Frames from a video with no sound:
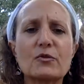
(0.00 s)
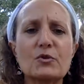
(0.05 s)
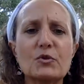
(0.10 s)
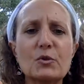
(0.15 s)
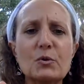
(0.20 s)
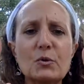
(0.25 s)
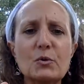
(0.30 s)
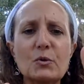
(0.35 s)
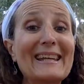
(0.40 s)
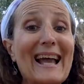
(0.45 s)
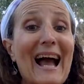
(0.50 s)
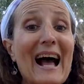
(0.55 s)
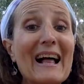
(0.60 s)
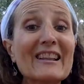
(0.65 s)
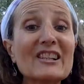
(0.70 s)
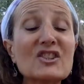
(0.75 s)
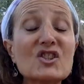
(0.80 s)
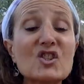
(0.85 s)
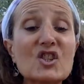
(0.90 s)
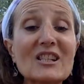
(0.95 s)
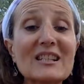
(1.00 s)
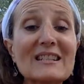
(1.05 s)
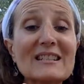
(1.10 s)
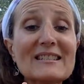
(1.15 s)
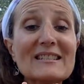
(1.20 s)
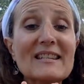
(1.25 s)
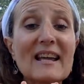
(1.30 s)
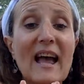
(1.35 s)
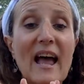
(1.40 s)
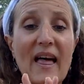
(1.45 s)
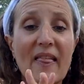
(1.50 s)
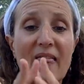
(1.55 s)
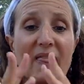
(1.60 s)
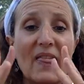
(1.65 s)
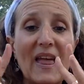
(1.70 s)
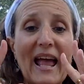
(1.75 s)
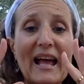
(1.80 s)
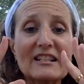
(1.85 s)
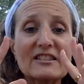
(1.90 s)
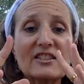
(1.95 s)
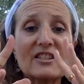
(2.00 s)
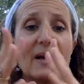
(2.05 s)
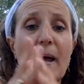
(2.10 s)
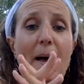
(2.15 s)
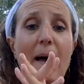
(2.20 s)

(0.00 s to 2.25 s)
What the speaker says: ideologies that